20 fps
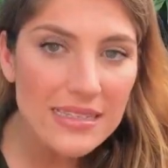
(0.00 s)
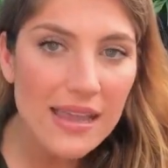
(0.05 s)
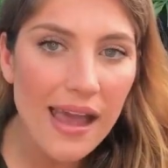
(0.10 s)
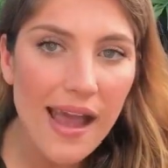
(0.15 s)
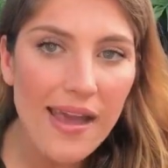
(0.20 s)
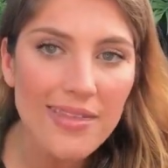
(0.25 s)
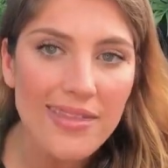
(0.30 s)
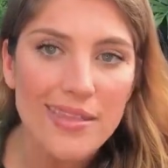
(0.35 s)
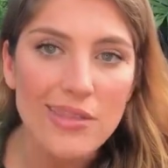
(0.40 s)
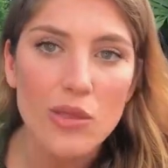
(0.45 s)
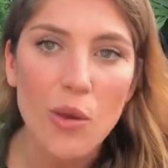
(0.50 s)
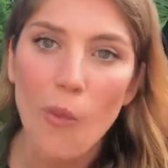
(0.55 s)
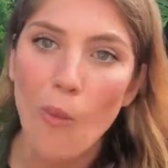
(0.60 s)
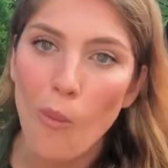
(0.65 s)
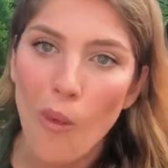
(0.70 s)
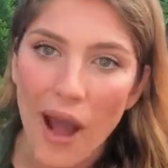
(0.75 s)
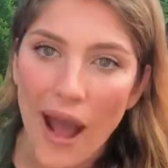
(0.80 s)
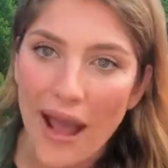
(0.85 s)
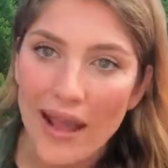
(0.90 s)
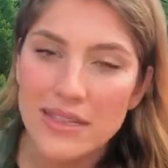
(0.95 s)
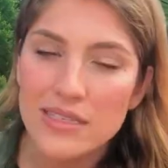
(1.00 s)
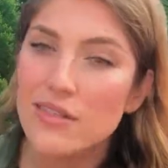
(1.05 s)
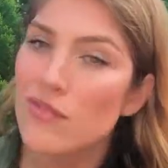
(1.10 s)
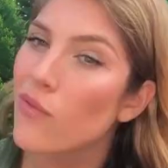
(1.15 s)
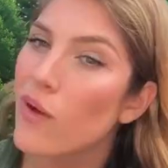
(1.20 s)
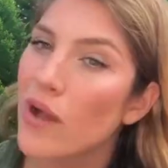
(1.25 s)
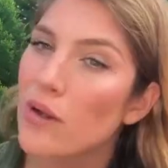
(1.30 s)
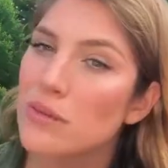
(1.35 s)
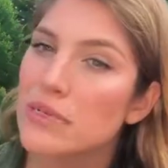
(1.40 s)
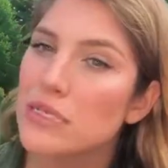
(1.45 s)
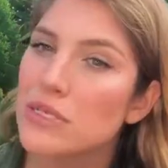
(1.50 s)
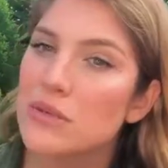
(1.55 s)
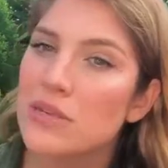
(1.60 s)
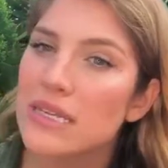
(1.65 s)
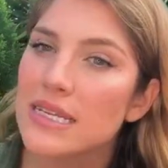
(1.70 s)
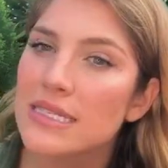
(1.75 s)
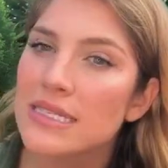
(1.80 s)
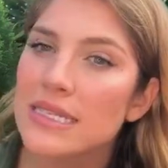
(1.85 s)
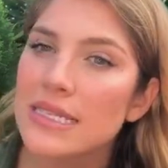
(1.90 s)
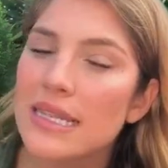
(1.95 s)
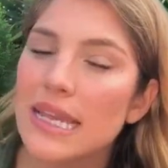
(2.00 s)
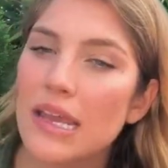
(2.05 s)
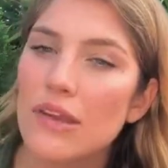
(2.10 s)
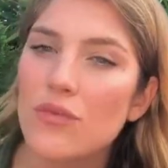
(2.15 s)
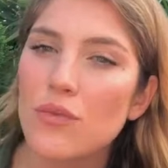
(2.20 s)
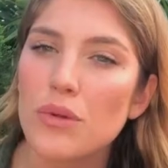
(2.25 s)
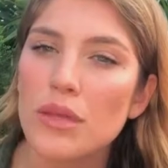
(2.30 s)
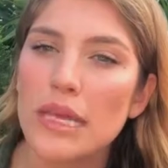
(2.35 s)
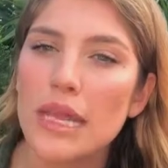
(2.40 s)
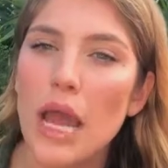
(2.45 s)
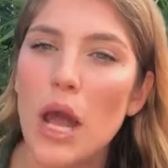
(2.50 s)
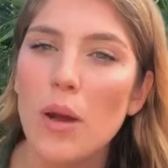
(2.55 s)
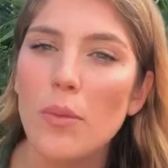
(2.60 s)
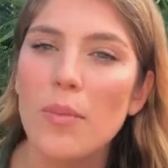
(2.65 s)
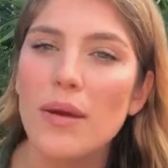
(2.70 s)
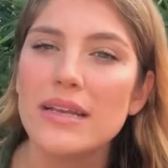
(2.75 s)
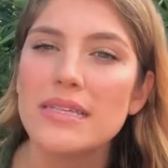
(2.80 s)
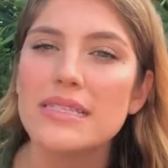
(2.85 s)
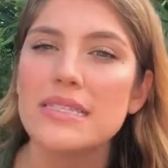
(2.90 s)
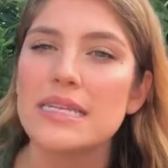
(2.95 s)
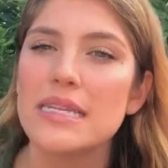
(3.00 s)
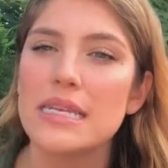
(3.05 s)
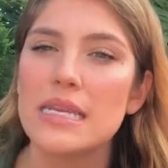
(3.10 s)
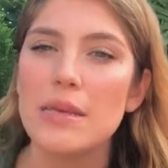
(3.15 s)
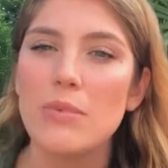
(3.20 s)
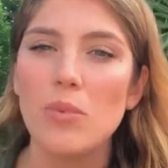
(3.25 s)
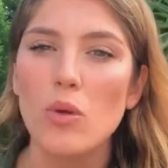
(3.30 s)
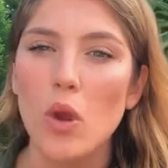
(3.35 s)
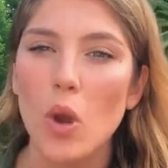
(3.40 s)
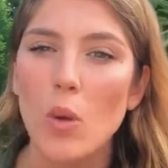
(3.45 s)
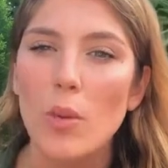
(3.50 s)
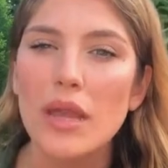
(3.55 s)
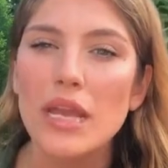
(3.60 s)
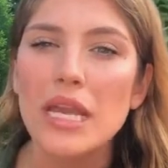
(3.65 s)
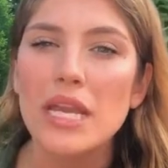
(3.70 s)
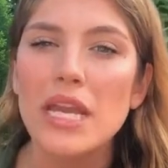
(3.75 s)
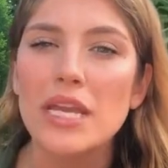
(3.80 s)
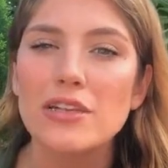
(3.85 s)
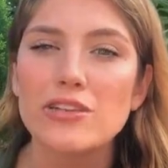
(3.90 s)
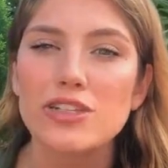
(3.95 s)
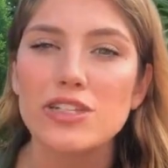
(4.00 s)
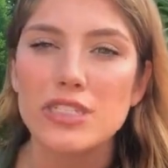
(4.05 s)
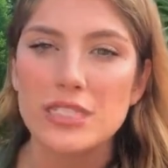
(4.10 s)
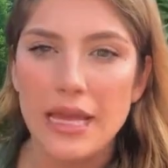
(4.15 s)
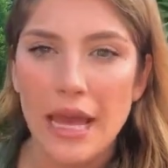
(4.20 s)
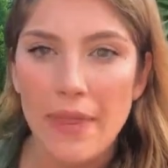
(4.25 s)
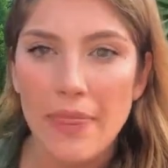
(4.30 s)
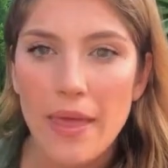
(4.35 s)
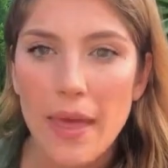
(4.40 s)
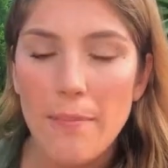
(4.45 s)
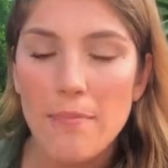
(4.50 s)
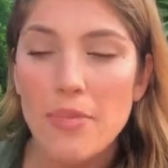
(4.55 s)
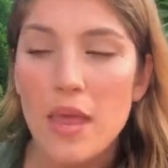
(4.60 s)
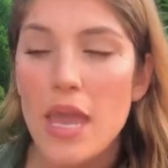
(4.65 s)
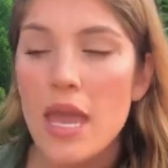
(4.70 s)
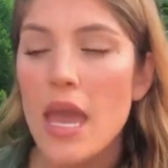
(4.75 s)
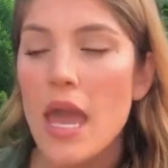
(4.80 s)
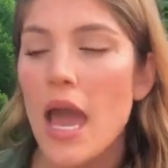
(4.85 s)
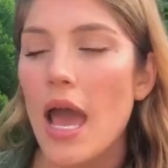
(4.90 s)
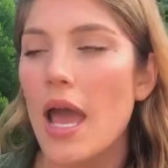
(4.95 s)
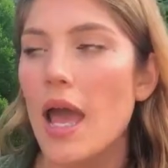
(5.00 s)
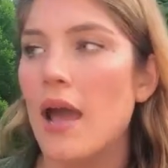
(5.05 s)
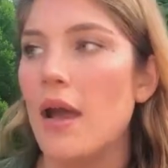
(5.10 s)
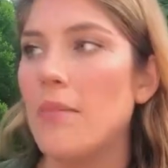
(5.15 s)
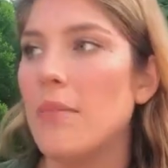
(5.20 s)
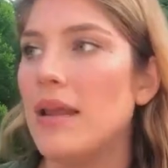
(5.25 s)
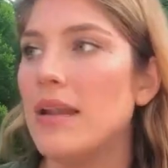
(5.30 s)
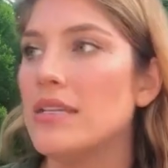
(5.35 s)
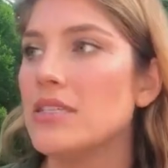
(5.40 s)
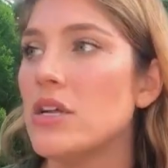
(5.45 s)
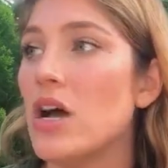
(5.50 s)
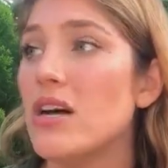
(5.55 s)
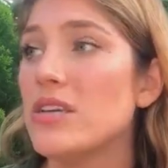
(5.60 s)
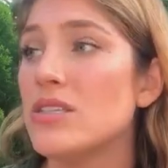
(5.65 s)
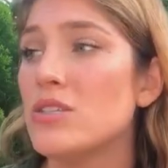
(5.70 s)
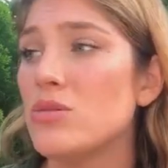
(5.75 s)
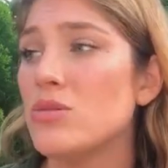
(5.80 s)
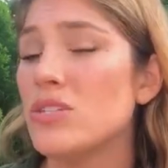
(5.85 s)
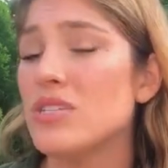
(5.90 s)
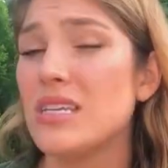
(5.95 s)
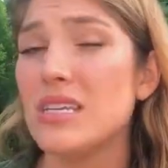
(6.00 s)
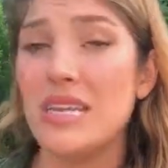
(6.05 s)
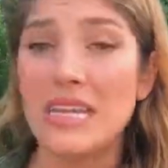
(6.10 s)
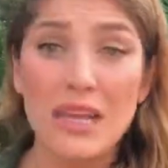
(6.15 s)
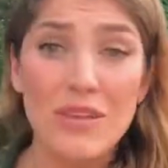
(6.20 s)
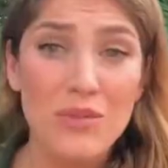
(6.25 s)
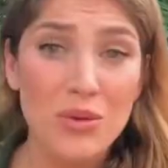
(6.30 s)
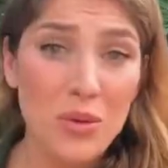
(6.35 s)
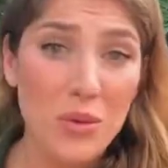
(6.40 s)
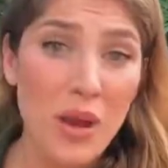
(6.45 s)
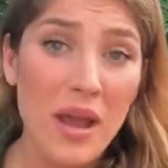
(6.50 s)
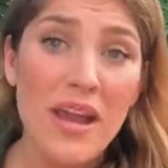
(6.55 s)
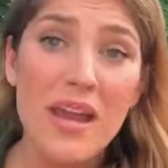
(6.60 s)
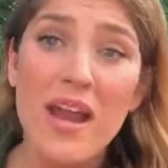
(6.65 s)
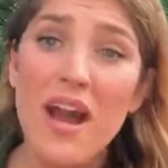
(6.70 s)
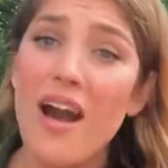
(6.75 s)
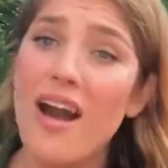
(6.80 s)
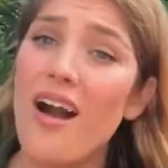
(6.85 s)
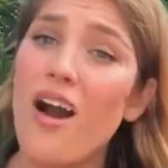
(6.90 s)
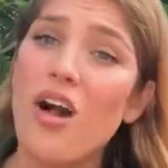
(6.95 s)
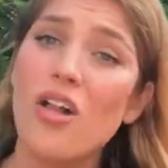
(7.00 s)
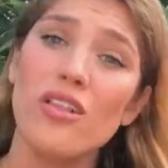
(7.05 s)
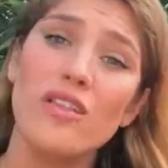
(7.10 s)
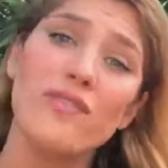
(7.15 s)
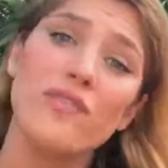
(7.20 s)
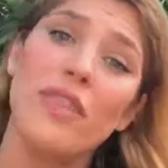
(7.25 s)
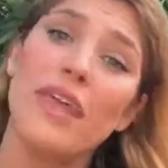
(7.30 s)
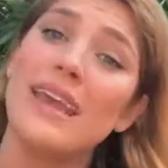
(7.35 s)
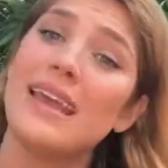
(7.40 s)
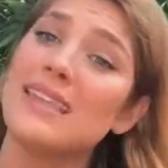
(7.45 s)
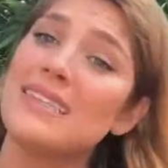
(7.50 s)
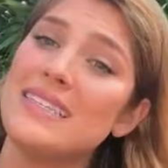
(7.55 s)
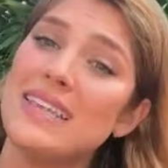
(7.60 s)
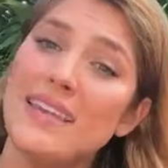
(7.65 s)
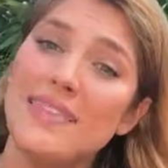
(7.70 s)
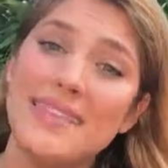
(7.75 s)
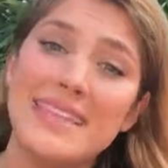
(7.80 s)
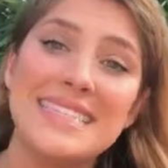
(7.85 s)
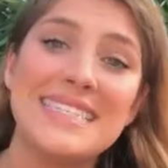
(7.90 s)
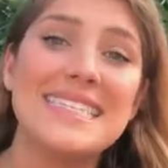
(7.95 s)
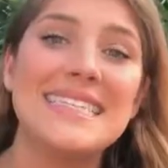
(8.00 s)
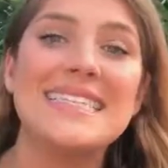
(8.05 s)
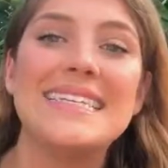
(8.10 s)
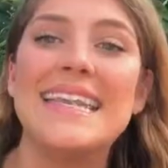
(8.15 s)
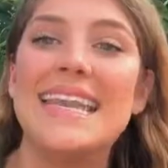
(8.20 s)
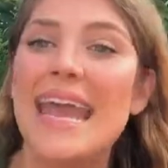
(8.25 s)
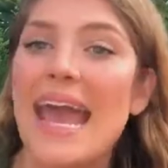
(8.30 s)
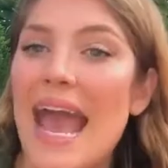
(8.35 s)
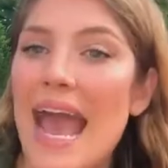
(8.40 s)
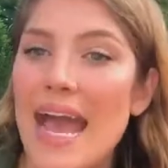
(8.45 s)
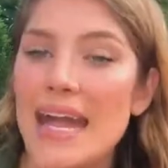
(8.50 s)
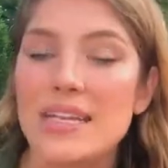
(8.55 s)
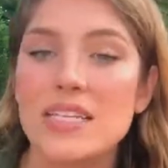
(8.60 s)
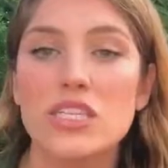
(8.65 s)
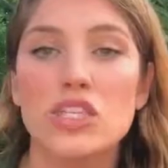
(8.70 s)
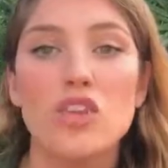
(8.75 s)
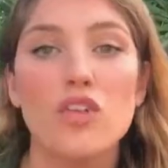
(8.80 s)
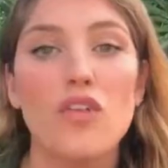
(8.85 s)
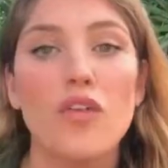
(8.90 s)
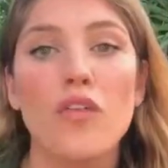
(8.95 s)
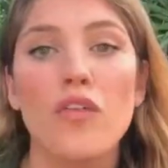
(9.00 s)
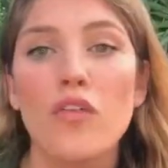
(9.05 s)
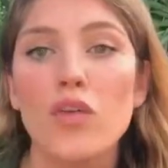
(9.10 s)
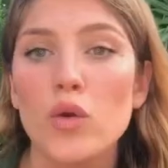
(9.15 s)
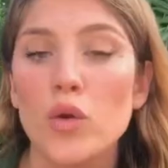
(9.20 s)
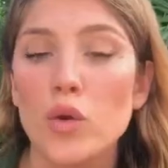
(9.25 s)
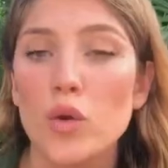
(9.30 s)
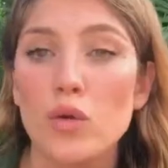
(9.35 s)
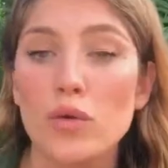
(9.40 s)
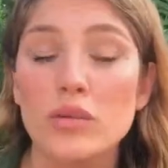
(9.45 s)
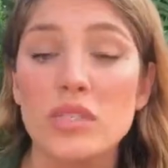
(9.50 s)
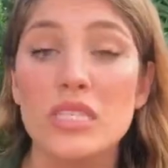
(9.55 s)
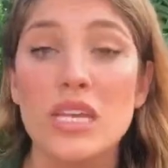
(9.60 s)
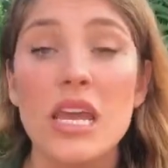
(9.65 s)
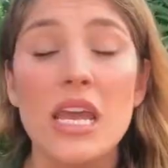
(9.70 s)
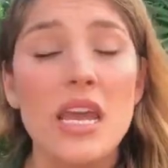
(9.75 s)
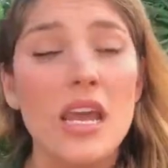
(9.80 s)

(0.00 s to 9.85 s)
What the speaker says: I think the whys of why we do things in life really help us to keep going and understand them. And it's also just gonna give you all of, like I said, the snacks, the foods.